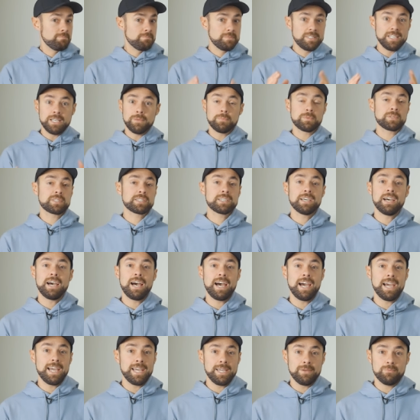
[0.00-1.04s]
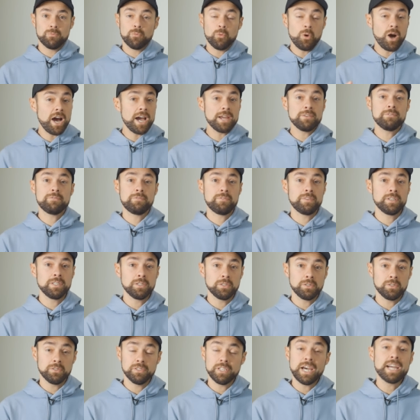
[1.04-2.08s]
Deep sky, wide
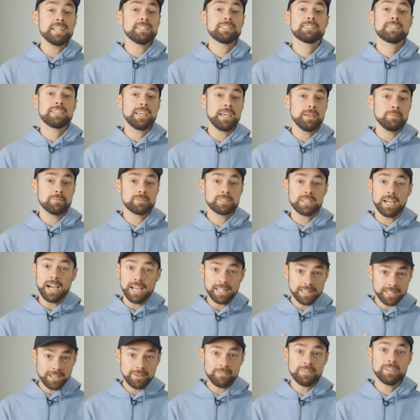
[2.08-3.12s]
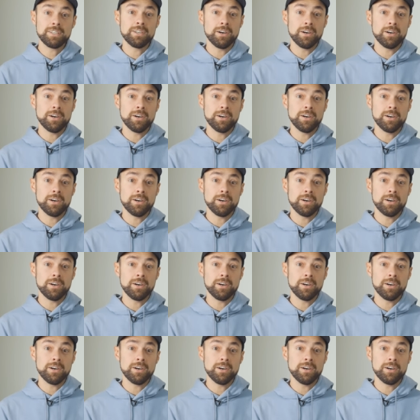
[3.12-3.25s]
field, nightscapes, I love it